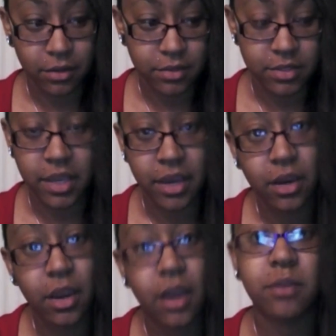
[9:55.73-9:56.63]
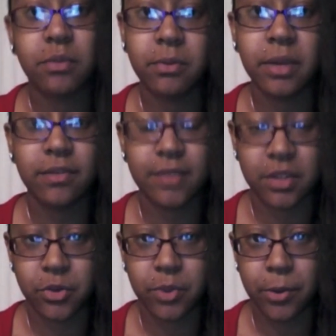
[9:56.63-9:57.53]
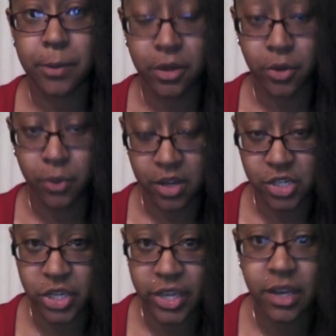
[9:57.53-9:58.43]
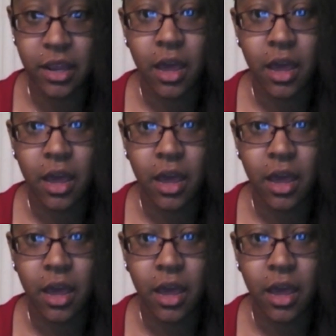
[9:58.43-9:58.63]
this hair, and I'm gonna make a video about me co-washing it,